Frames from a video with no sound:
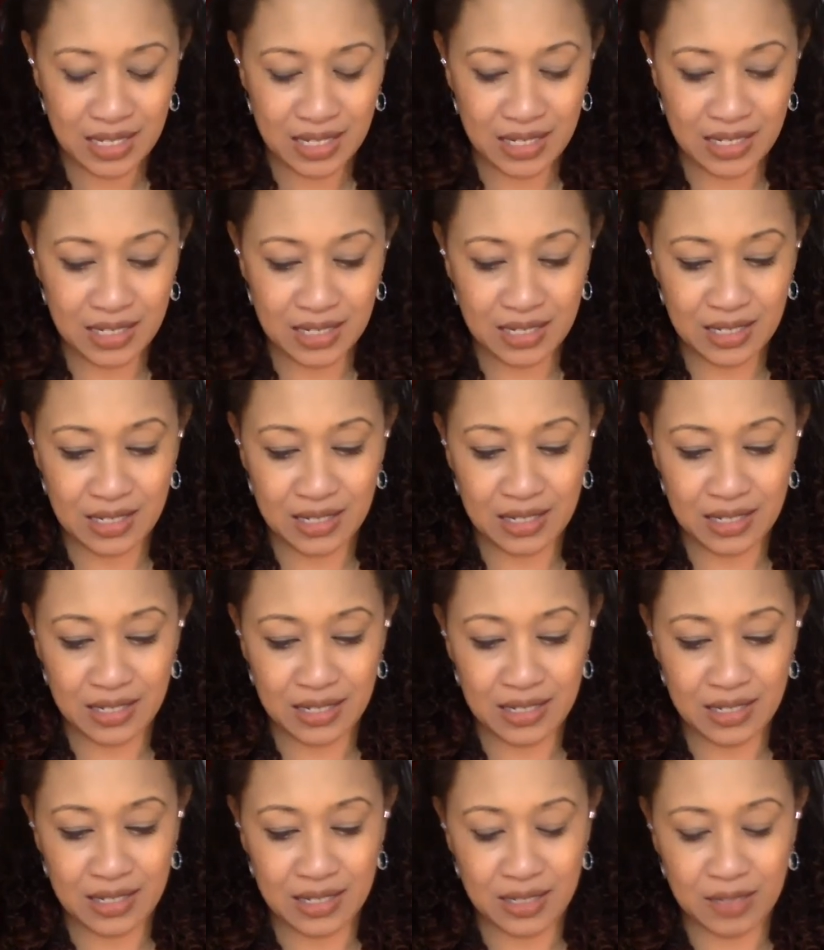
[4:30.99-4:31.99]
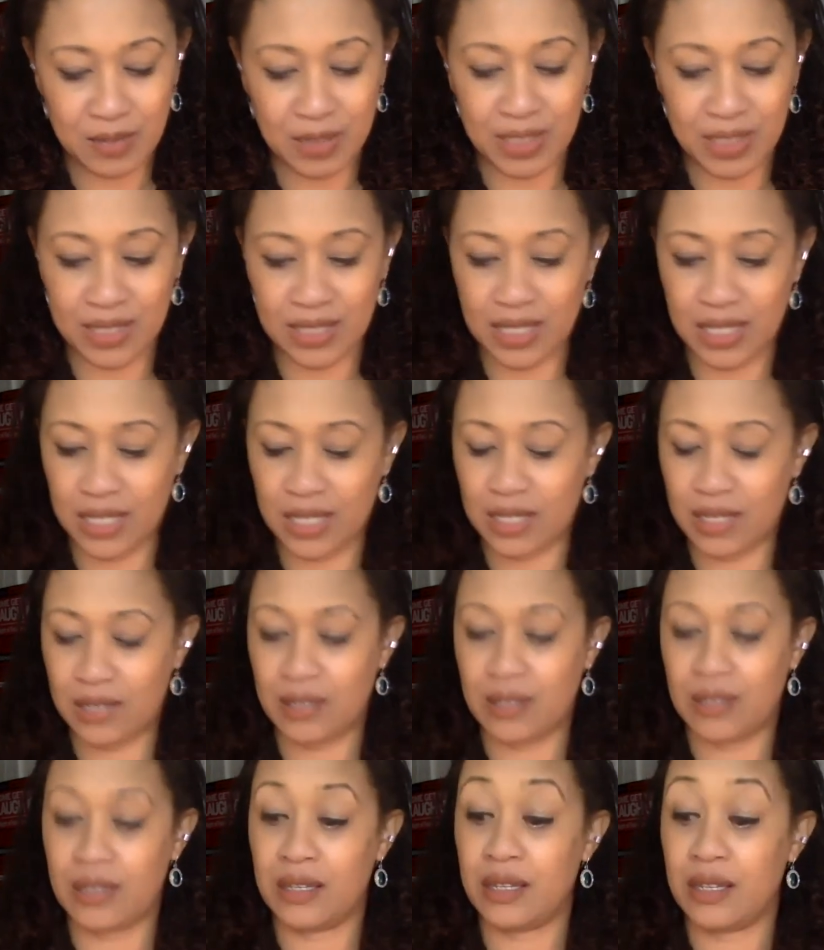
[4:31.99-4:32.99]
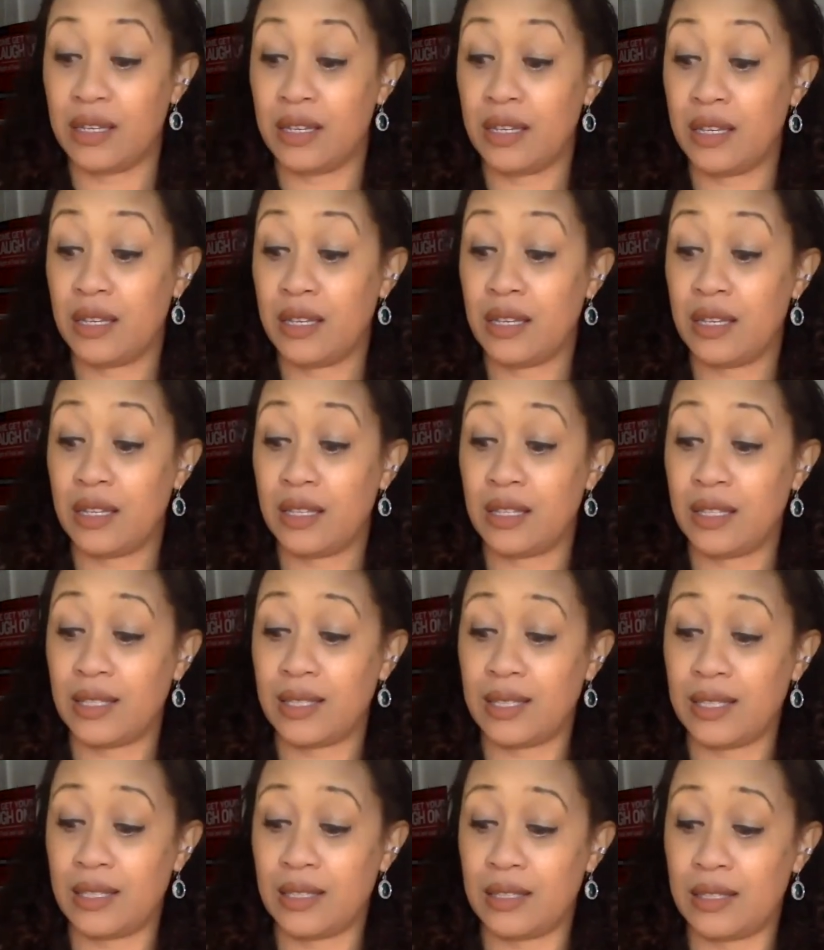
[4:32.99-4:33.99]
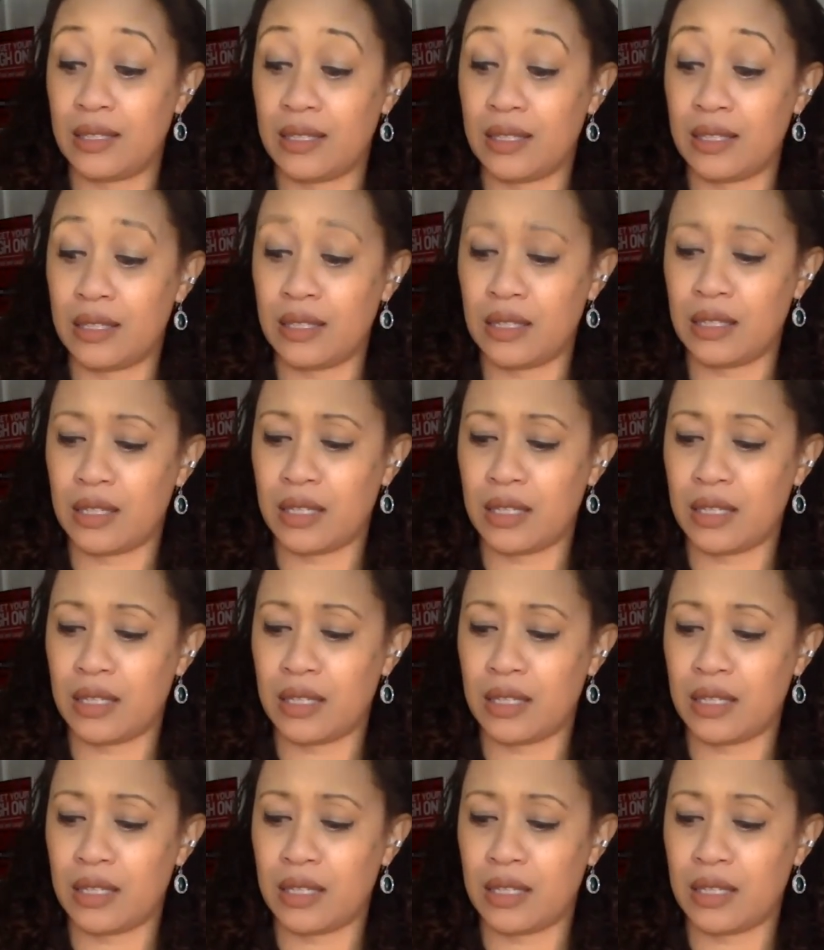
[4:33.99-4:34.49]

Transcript: Uh, let me see. This is, uh,